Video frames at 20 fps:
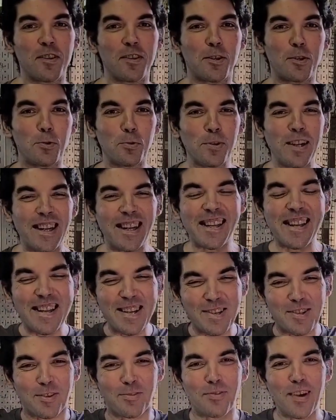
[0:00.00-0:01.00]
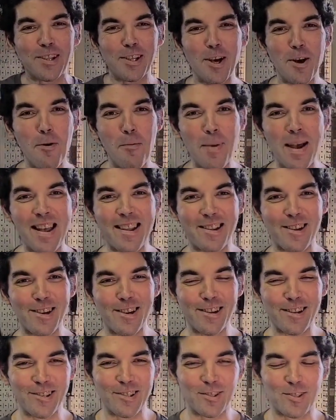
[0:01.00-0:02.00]
Greetings, fellow
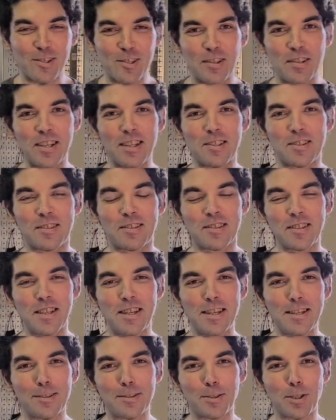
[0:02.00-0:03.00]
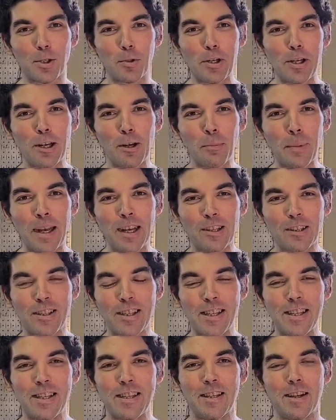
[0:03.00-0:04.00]
makers. This is the real
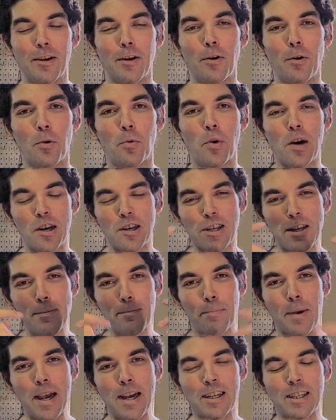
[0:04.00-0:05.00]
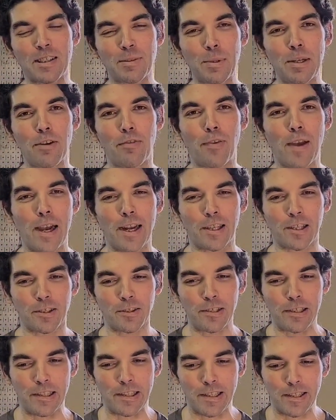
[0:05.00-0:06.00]
Melky. Welcome back to my
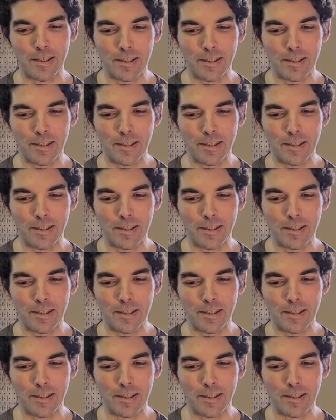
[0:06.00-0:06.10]
factory.